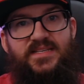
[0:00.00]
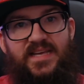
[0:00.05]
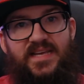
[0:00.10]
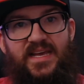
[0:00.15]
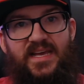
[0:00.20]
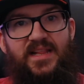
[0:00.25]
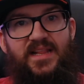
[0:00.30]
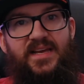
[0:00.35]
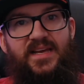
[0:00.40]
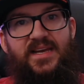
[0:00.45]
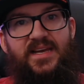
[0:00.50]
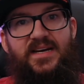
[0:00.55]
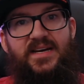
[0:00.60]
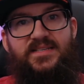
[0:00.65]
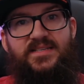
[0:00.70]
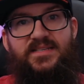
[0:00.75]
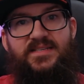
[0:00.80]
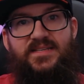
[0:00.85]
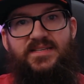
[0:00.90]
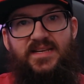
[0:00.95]
killing
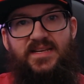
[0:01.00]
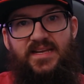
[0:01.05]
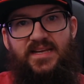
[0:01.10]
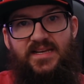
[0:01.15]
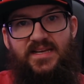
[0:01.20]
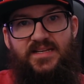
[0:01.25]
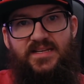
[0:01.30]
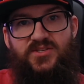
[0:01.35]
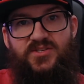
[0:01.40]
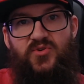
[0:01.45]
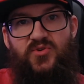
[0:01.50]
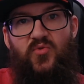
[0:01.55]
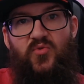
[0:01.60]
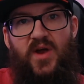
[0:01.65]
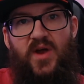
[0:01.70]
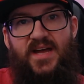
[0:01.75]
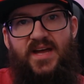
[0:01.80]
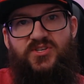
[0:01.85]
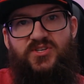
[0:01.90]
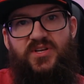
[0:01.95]
us, it's
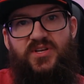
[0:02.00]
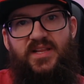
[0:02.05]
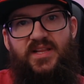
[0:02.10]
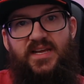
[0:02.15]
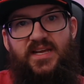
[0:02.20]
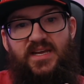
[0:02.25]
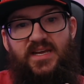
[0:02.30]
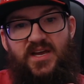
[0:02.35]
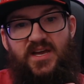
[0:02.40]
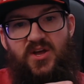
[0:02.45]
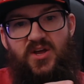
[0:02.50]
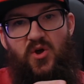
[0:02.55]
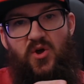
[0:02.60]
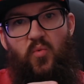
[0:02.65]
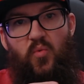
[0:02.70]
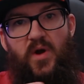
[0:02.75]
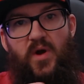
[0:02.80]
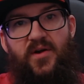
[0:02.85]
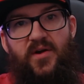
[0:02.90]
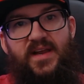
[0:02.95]
gradually
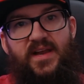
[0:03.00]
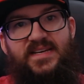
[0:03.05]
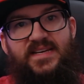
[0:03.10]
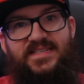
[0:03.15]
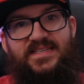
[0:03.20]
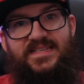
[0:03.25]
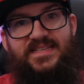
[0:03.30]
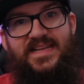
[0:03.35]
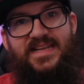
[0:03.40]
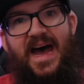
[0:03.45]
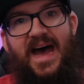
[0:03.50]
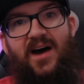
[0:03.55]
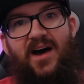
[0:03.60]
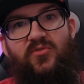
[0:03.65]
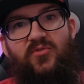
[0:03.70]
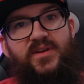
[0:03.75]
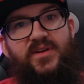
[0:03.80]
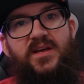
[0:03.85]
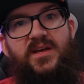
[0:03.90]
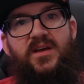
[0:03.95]
wearing us
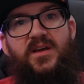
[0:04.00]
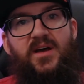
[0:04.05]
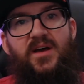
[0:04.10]
down,